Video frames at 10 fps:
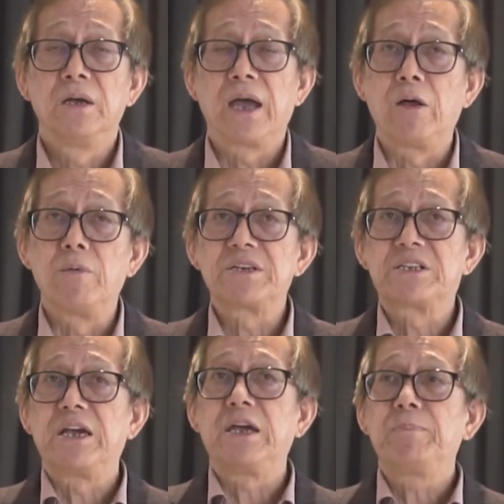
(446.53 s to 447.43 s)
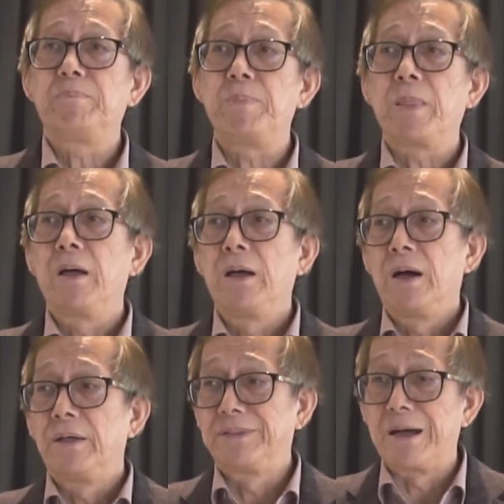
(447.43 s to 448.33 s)
And obviously,
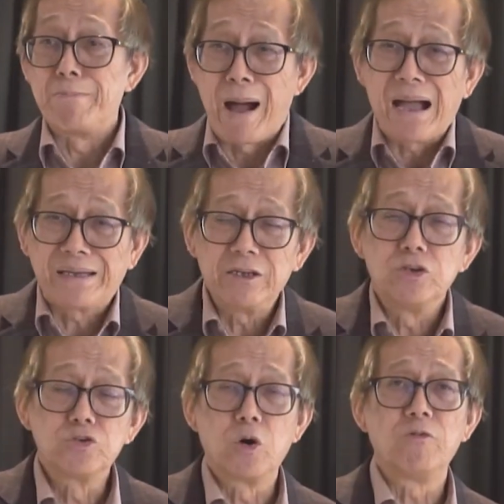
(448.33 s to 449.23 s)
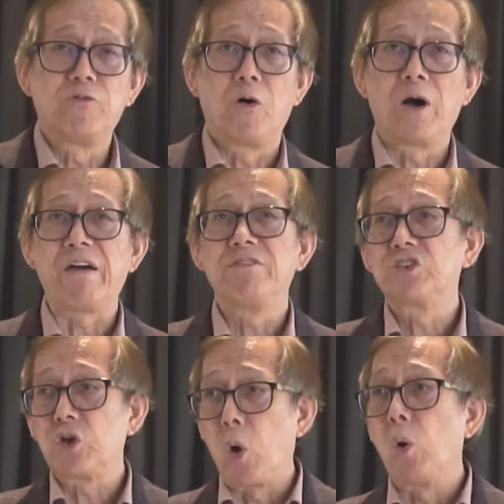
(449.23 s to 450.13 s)
the market you go for has
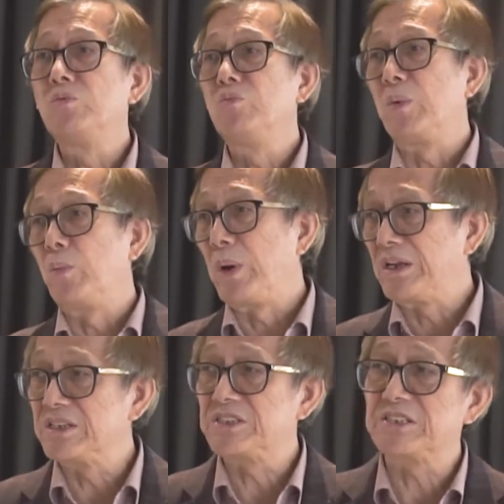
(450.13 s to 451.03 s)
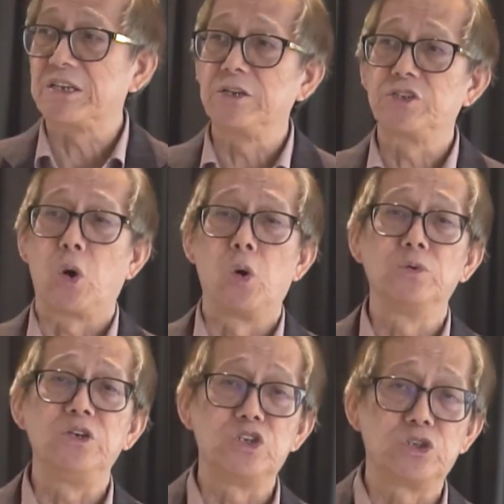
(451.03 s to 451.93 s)
its own weaknesses and its
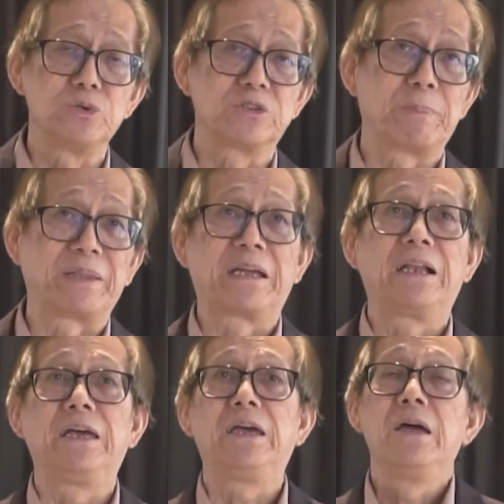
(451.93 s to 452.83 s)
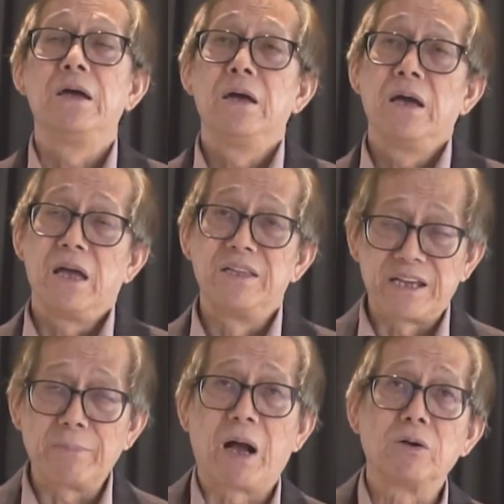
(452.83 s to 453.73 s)
own issues. Particularly in
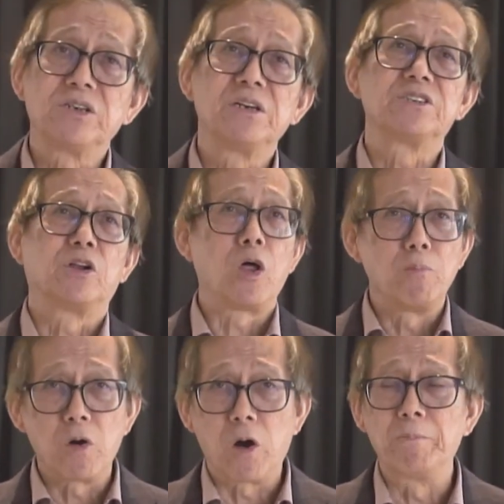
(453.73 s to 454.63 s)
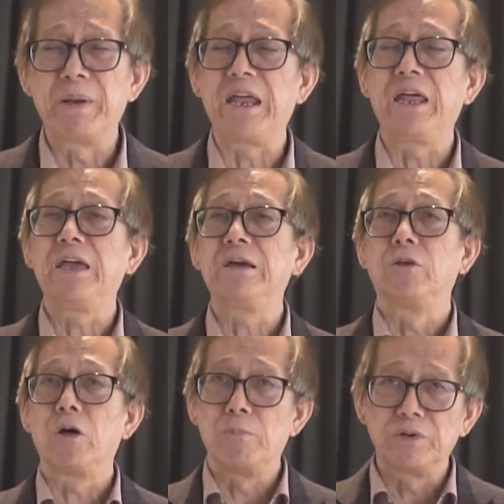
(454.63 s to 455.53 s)
some cultures, a lot more complaining, a
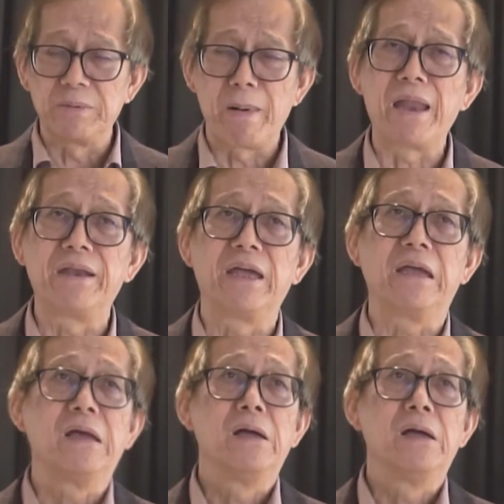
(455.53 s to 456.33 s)
lot more demanding.